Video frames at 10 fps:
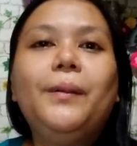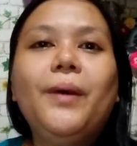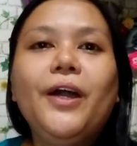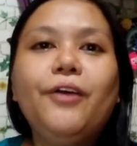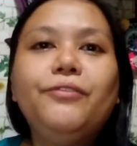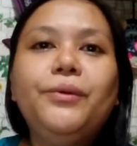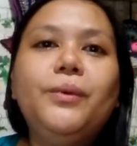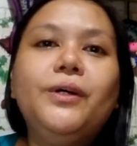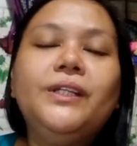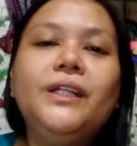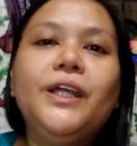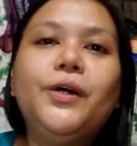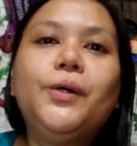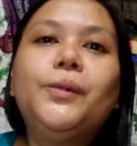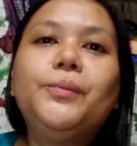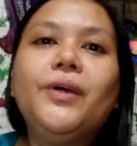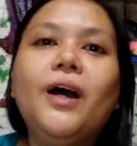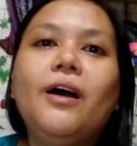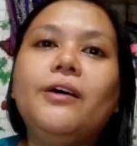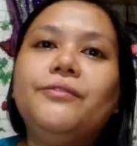Bye everyone, and I hope you
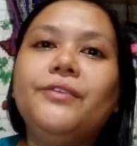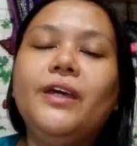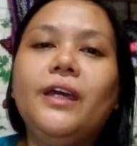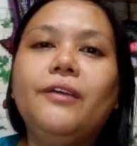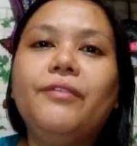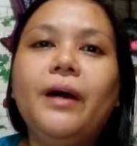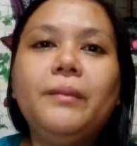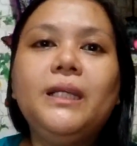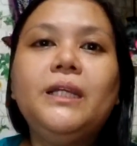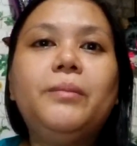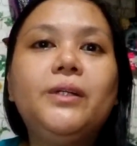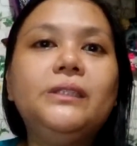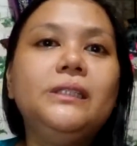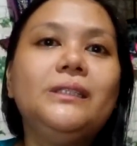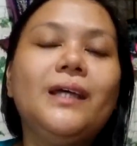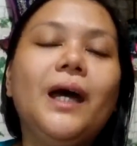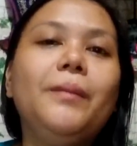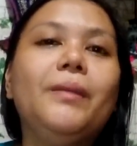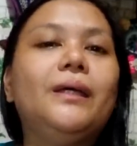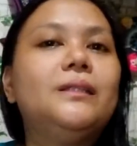have a family bonding
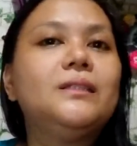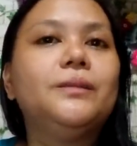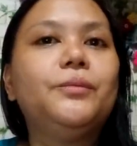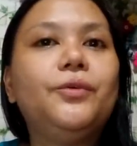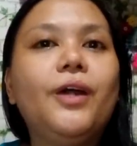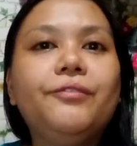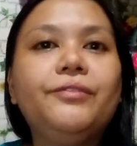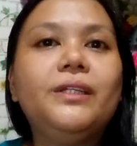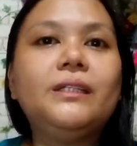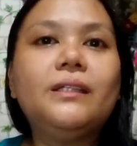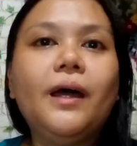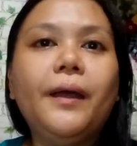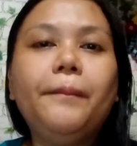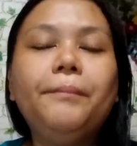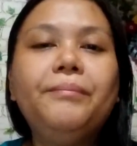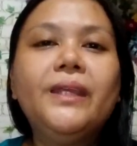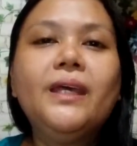time and some crafting time.